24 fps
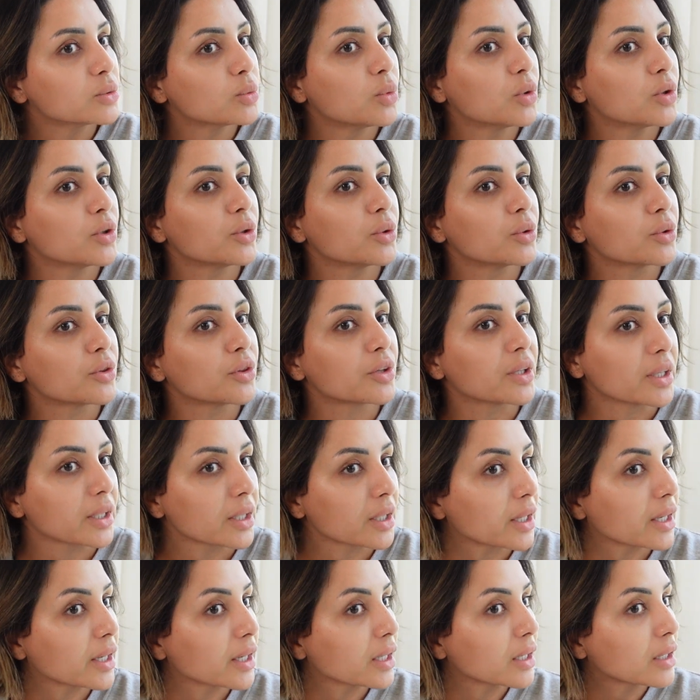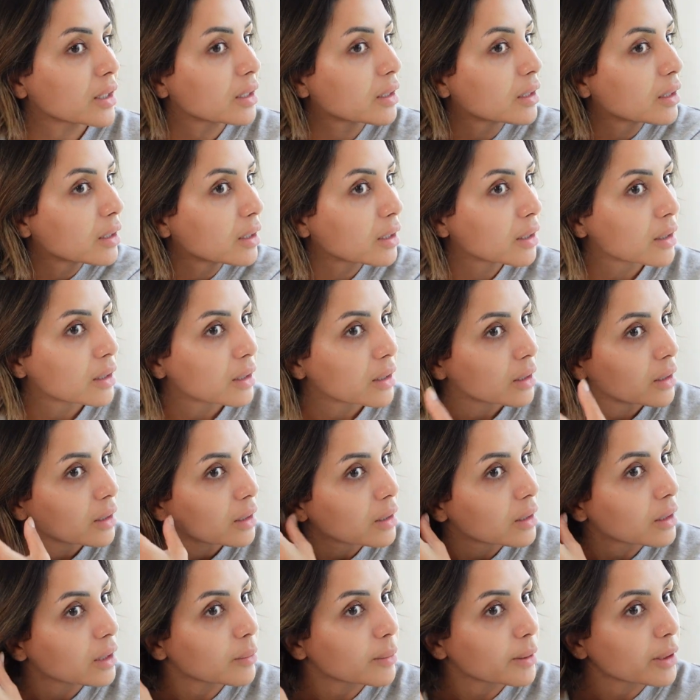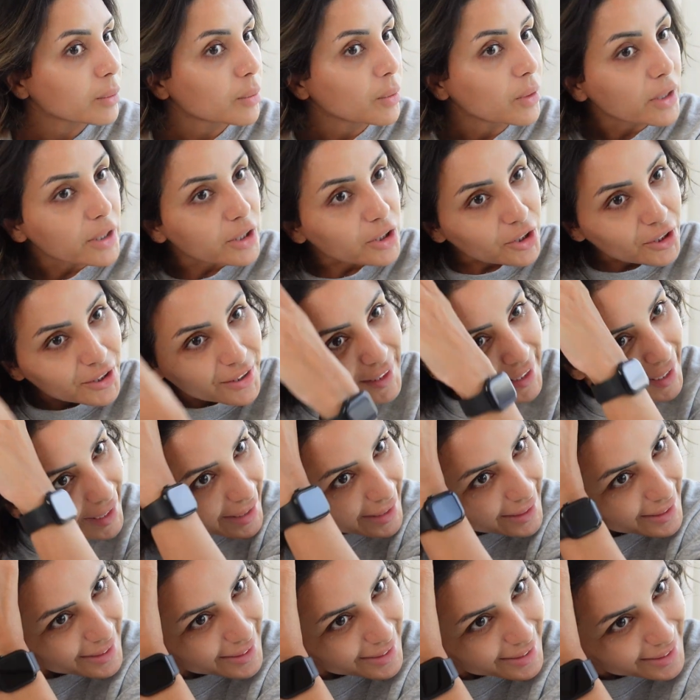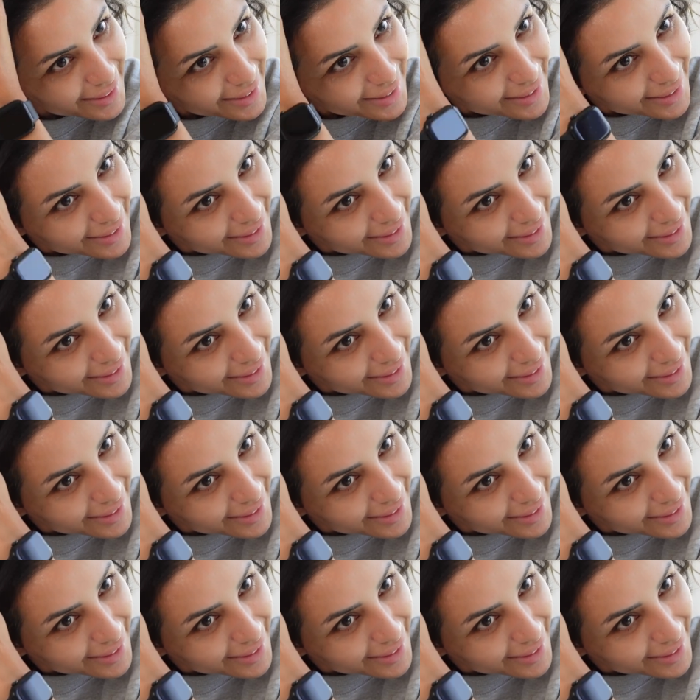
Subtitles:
what you're thinking about what I just said.